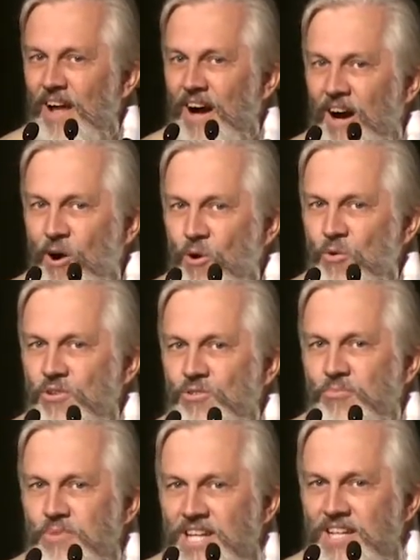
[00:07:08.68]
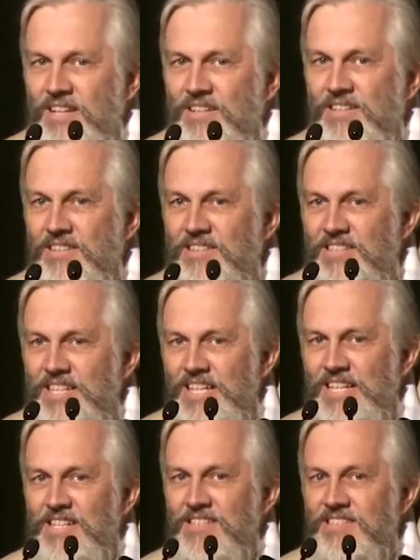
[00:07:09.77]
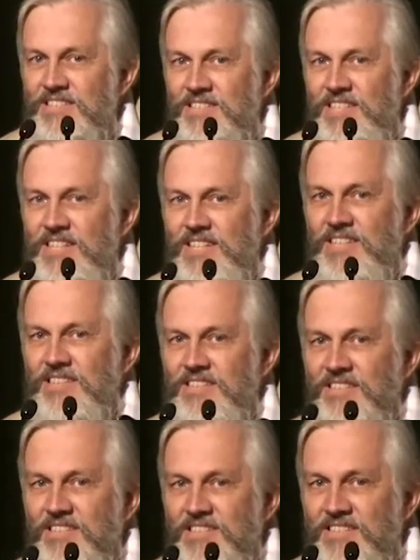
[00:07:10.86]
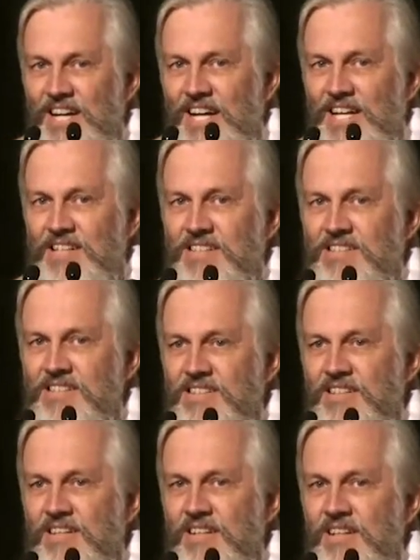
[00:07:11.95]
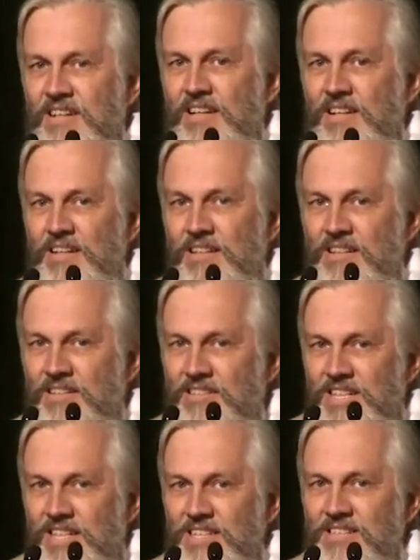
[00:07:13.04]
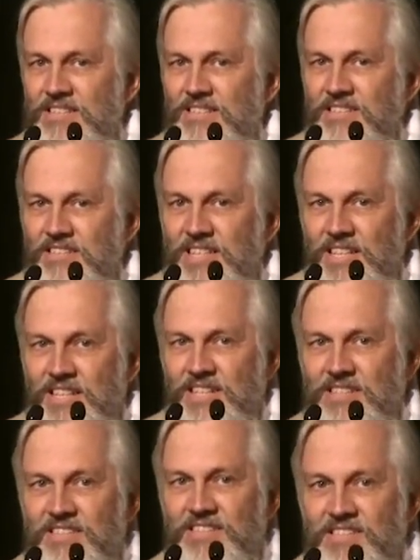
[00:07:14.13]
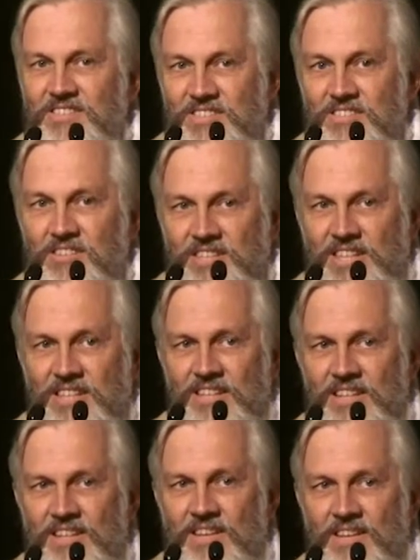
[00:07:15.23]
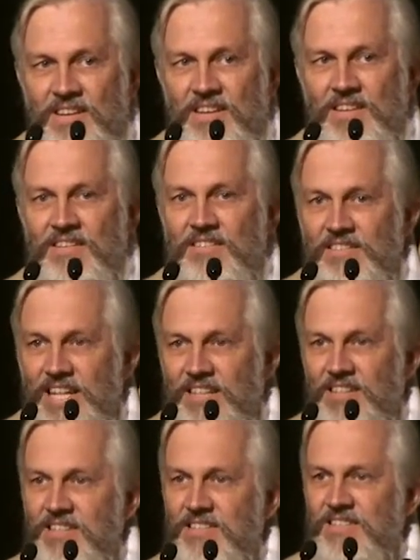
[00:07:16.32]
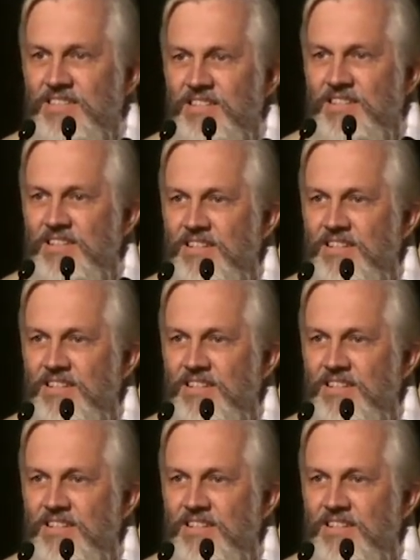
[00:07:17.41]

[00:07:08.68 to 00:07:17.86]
How to make a really serious science, a really serious study, rigorous,